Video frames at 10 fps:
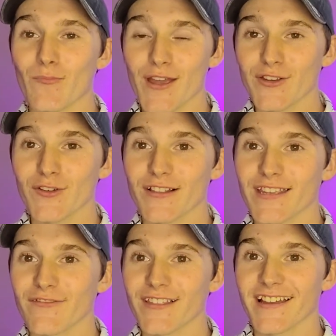make sure to
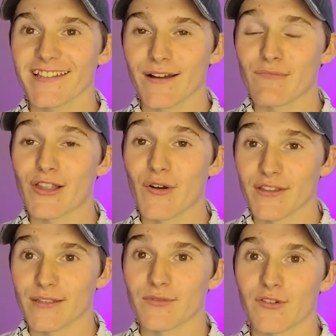leave a like down below
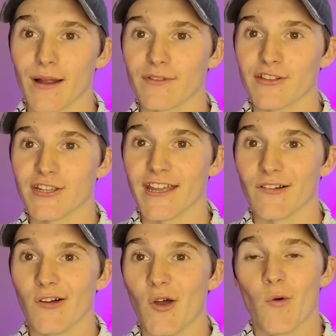and subscribe to the
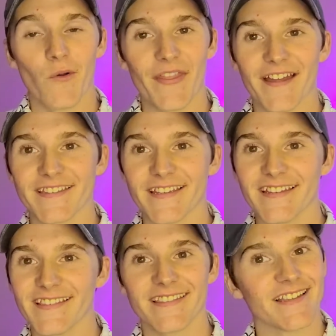channel. With that
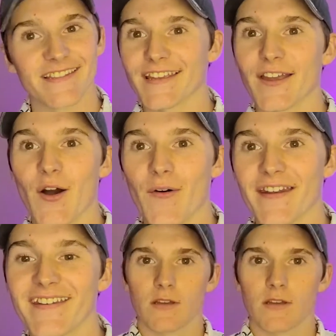said, let's get going.